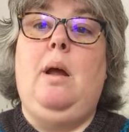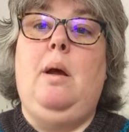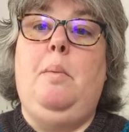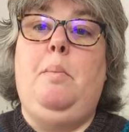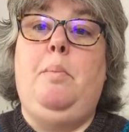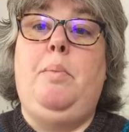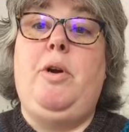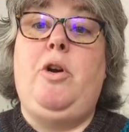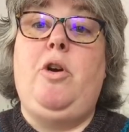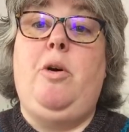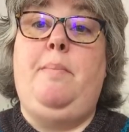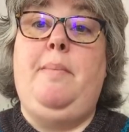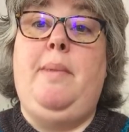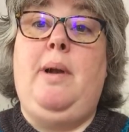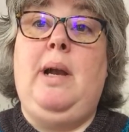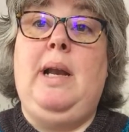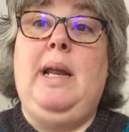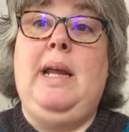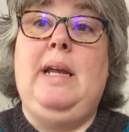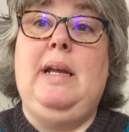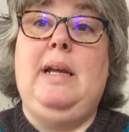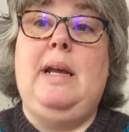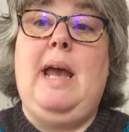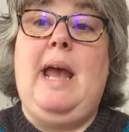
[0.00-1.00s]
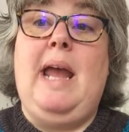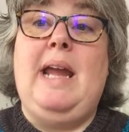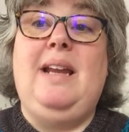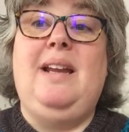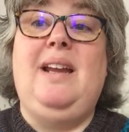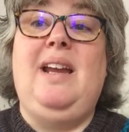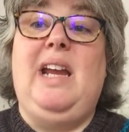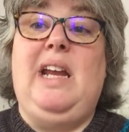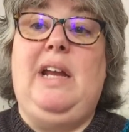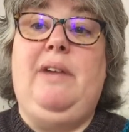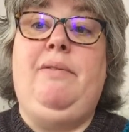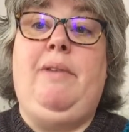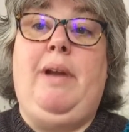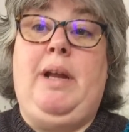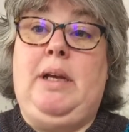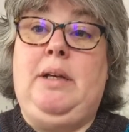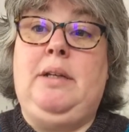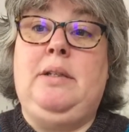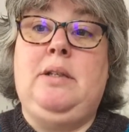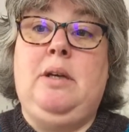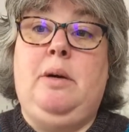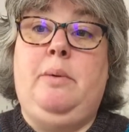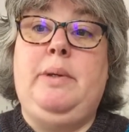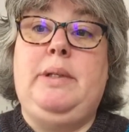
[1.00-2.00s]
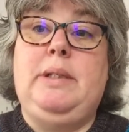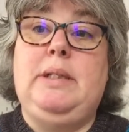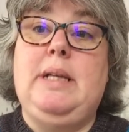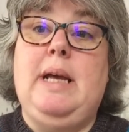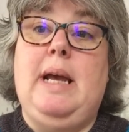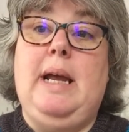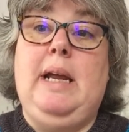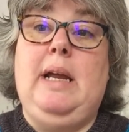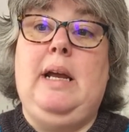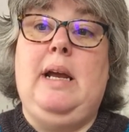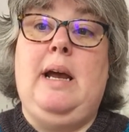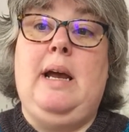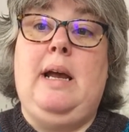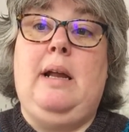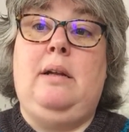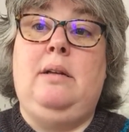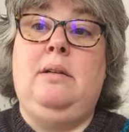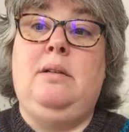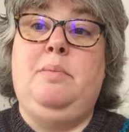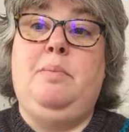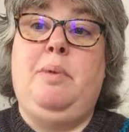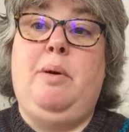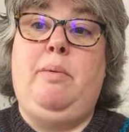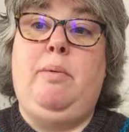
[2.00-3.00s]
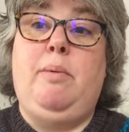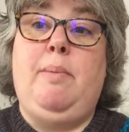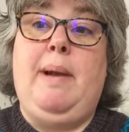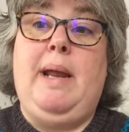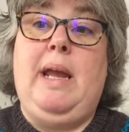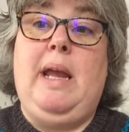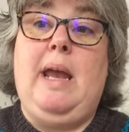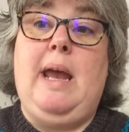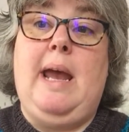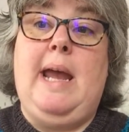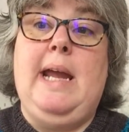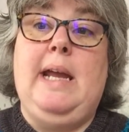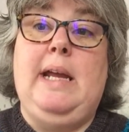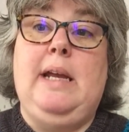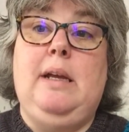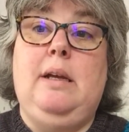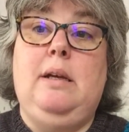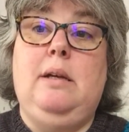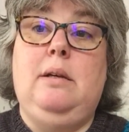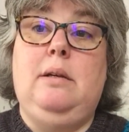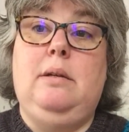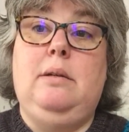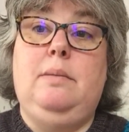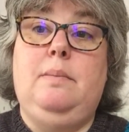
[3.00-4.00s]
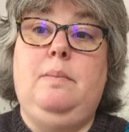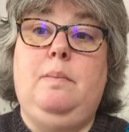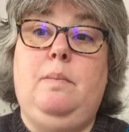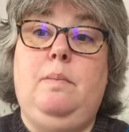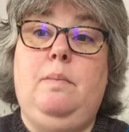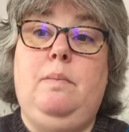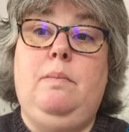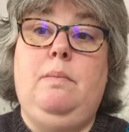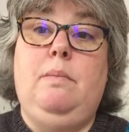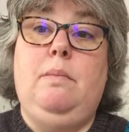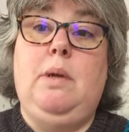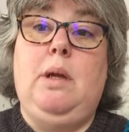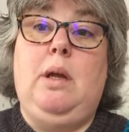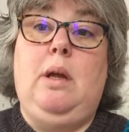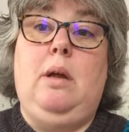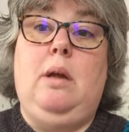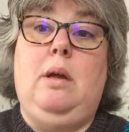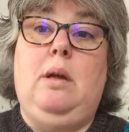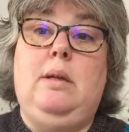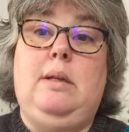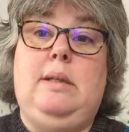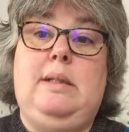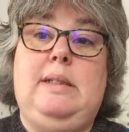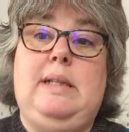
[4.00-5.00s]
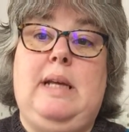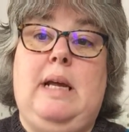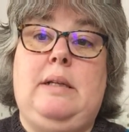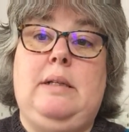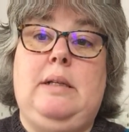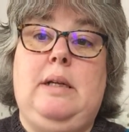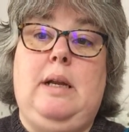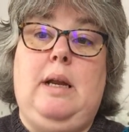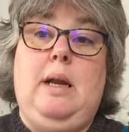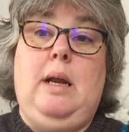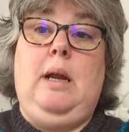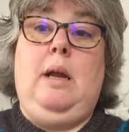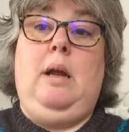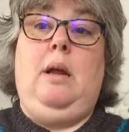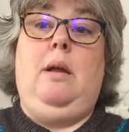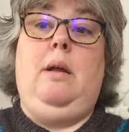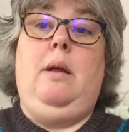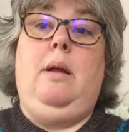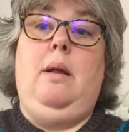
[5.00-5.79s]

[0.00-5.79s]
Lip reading: predominantly 8 evenings, I would say, and probably a Saturday.